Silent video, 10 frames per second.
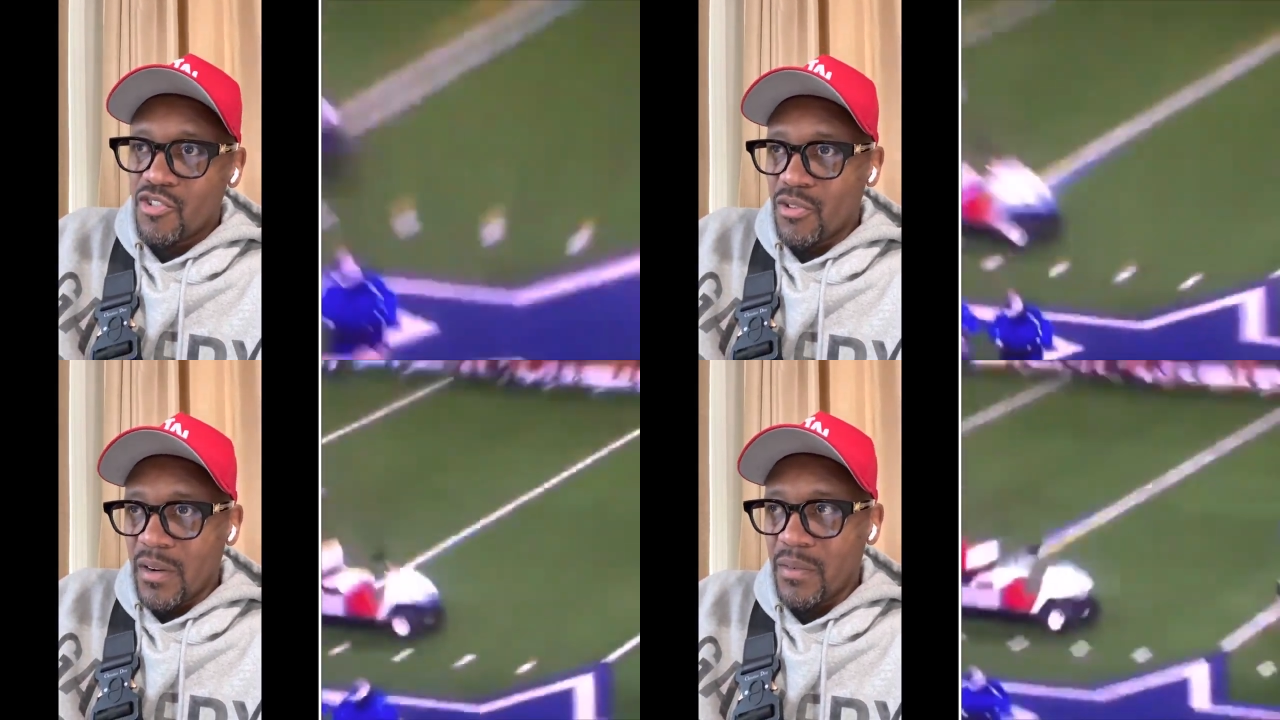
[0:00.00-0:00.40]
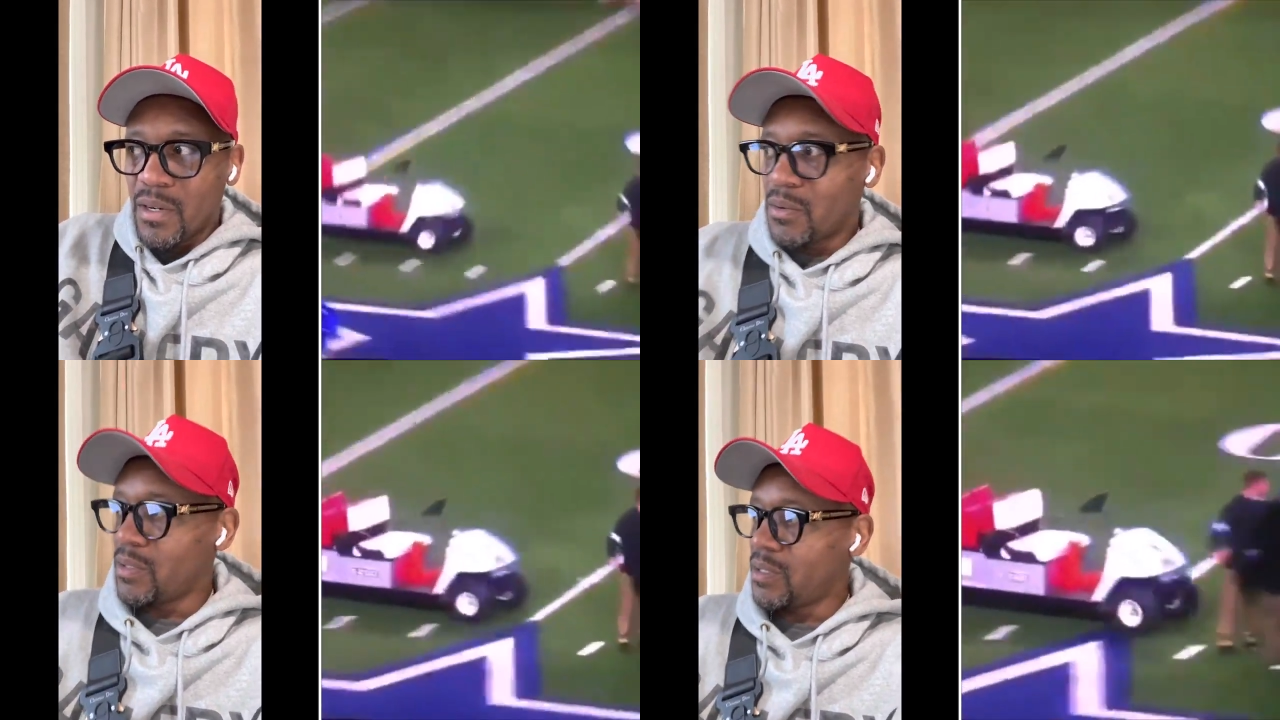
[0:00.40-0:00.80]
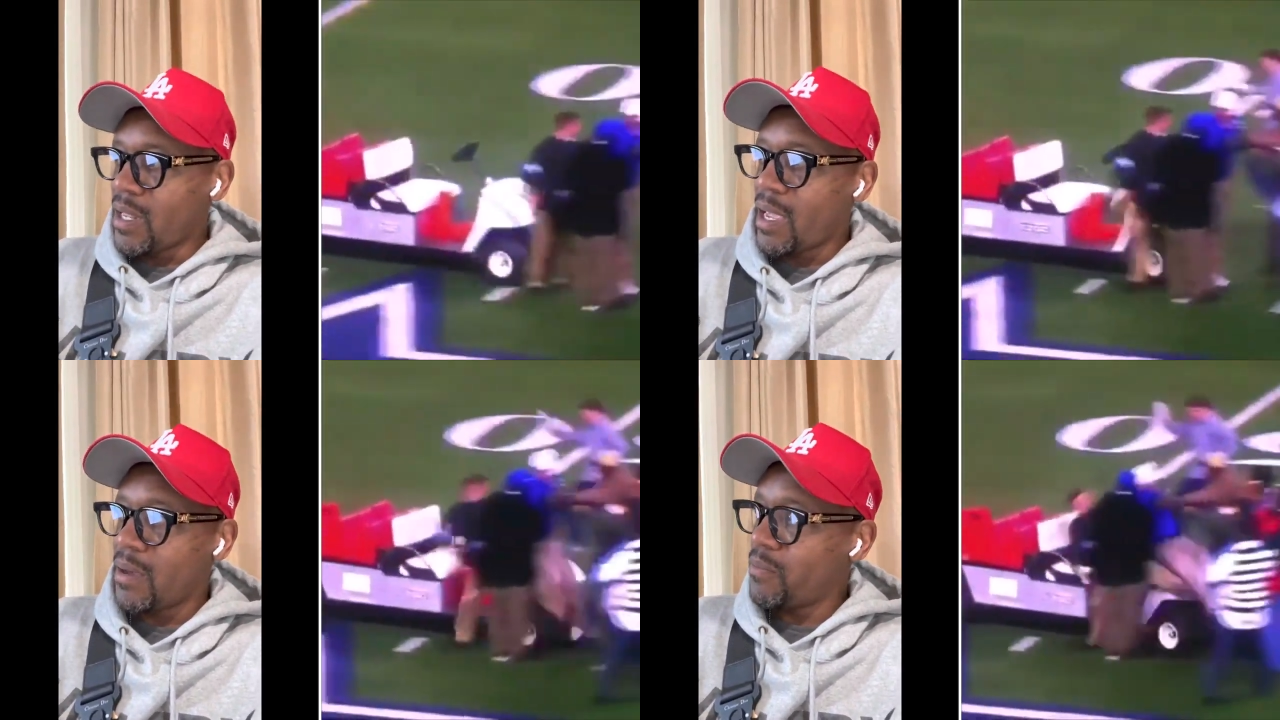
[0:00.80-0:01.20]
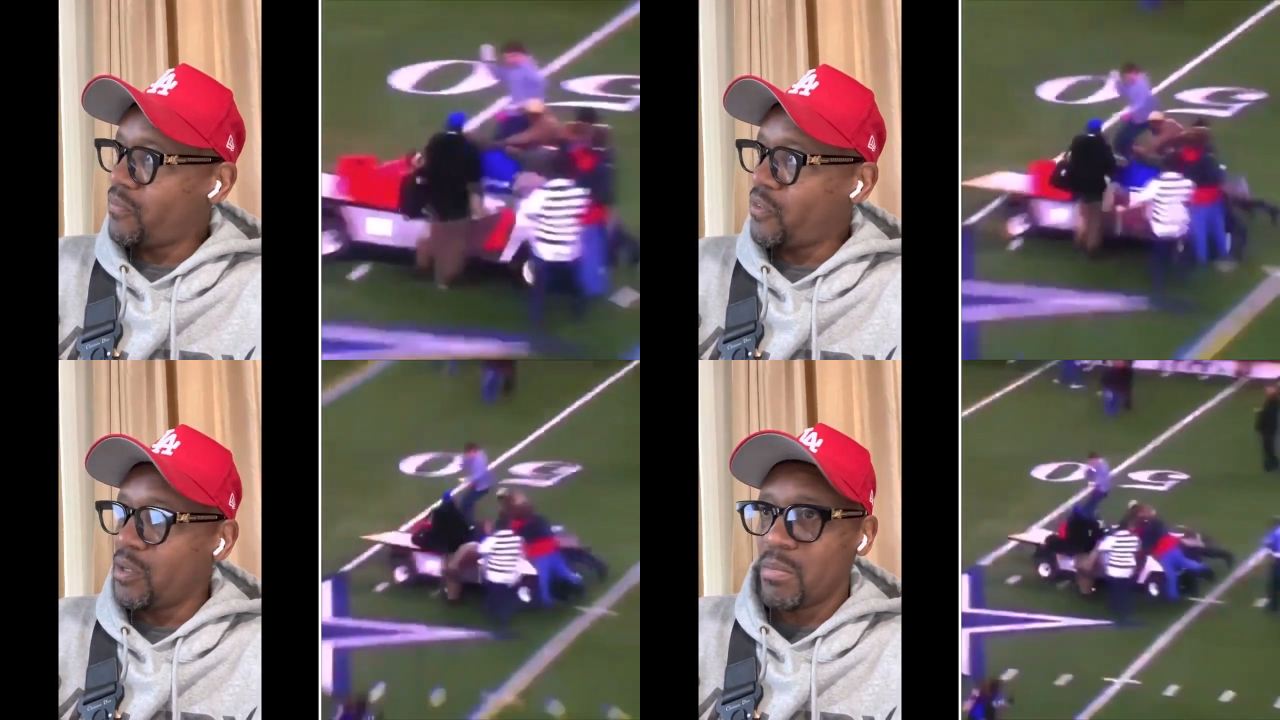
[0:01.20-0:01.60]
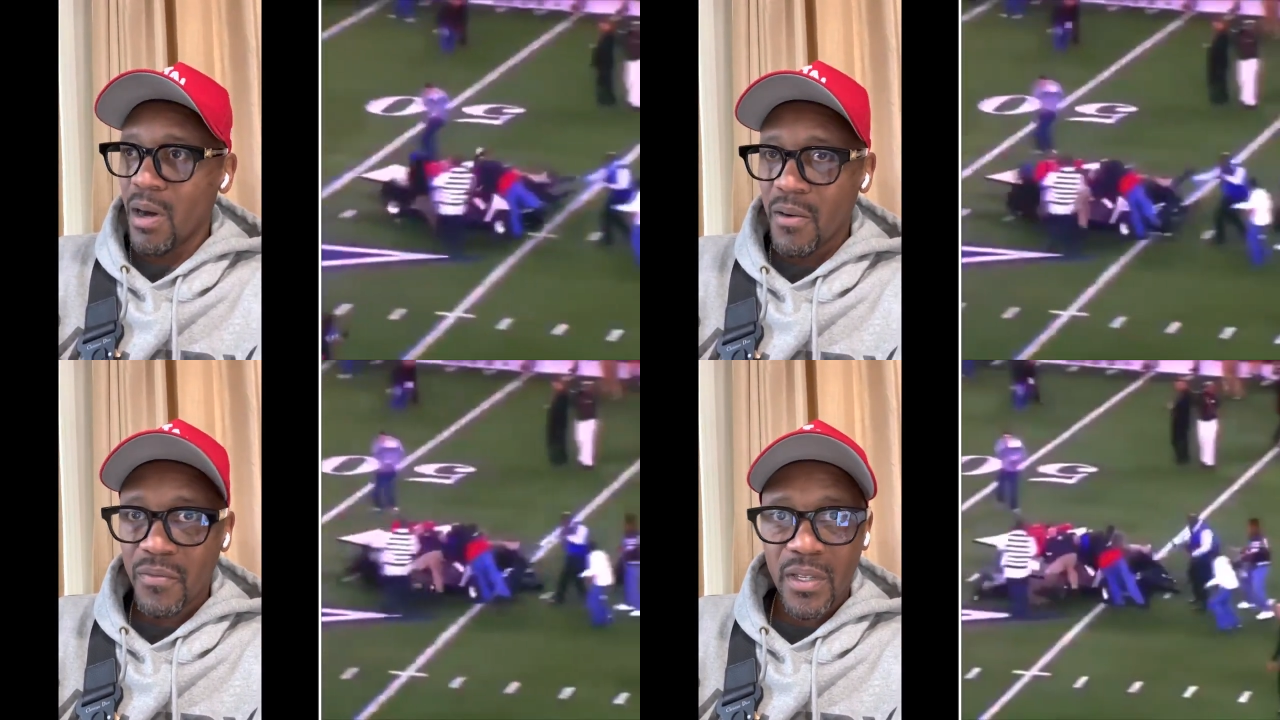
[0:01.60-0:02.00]
driven on the damn
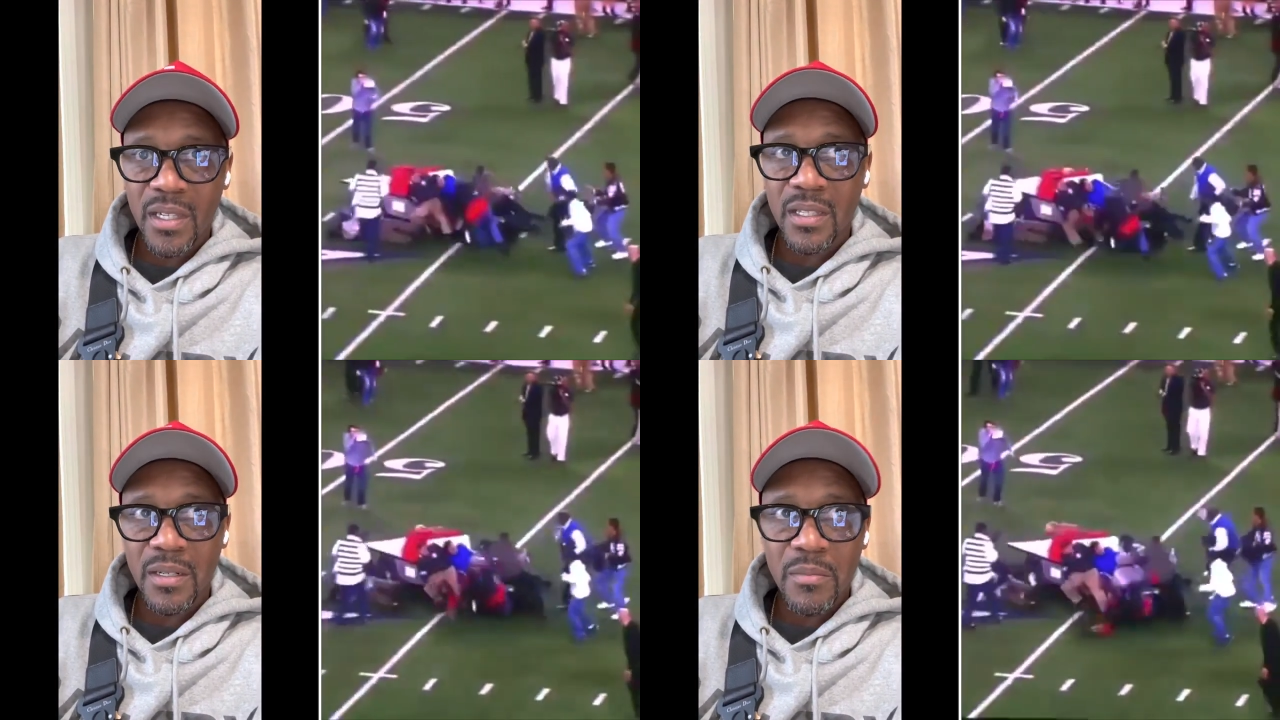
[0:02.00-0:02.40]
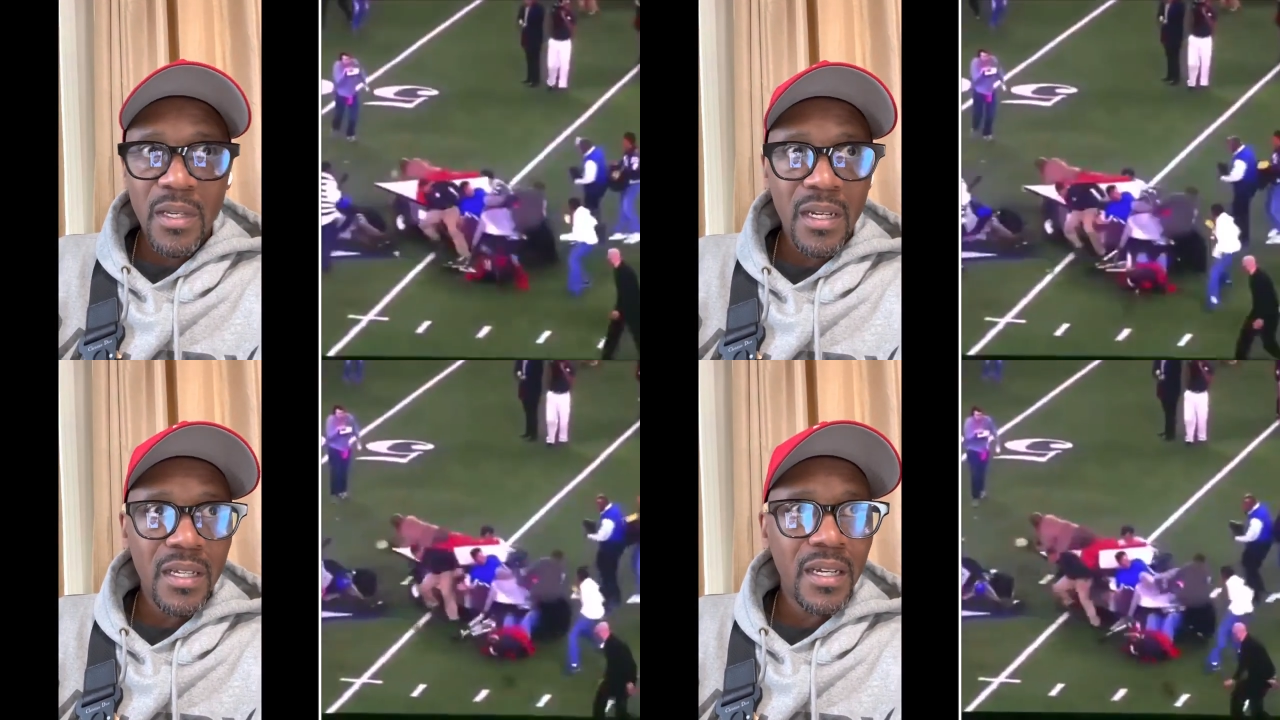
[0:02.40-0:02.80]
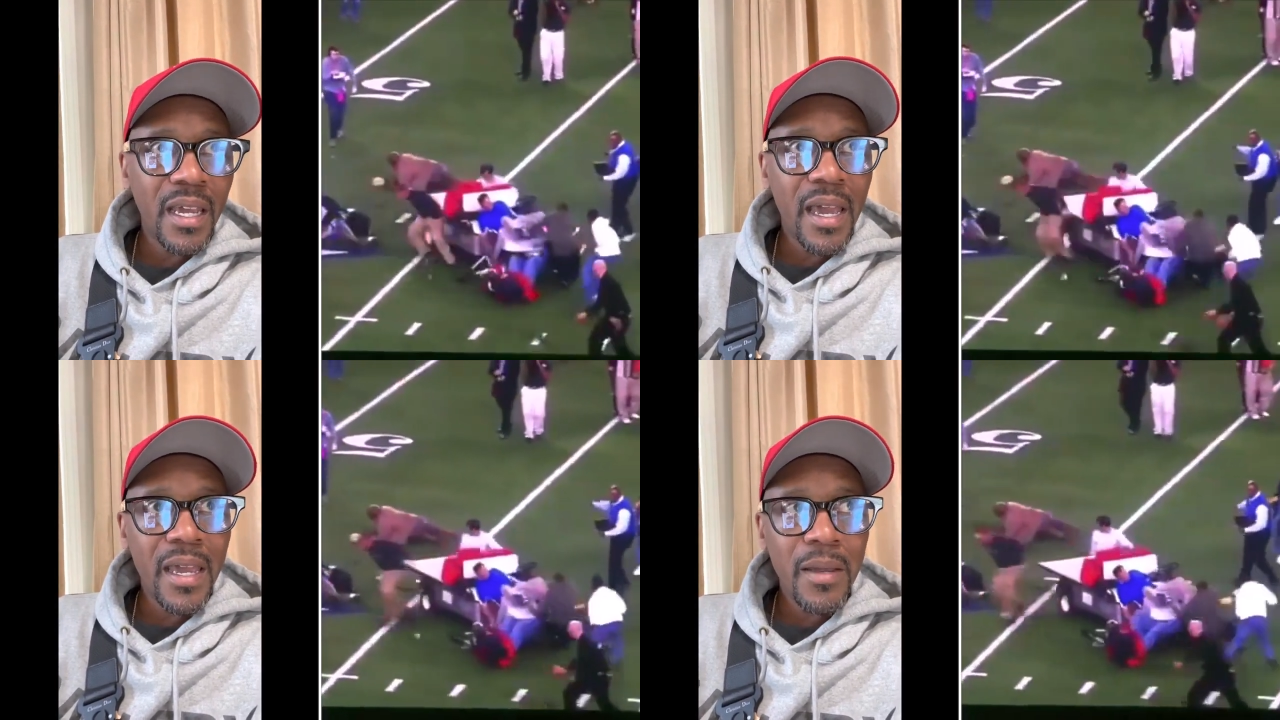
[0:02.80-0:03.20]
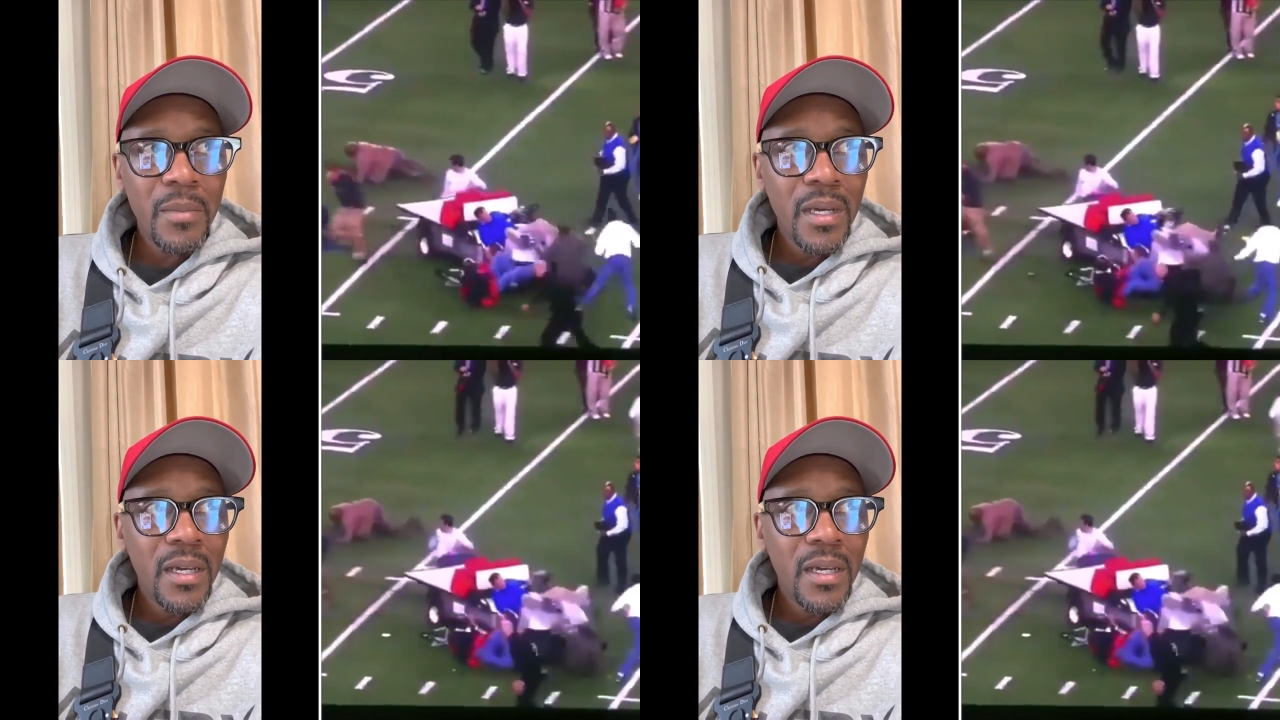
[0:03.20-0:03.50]
football field in the middle of the game.